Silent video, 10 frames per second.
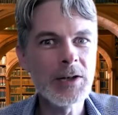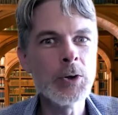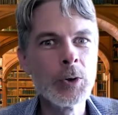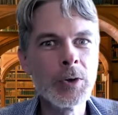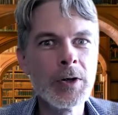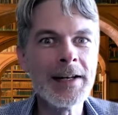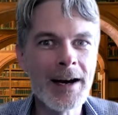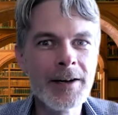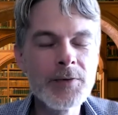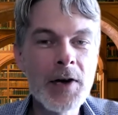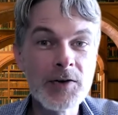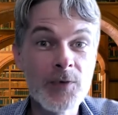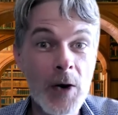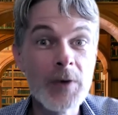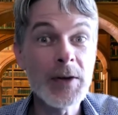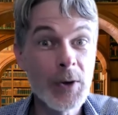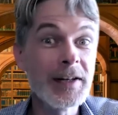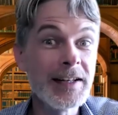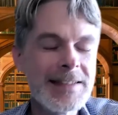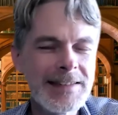that your narrative has found the
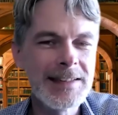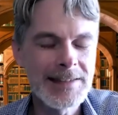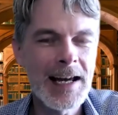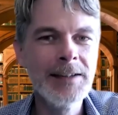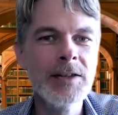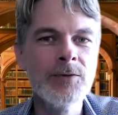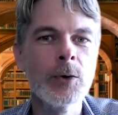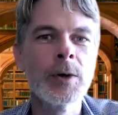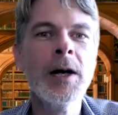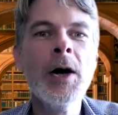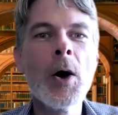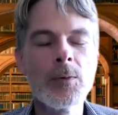audience it's intended for,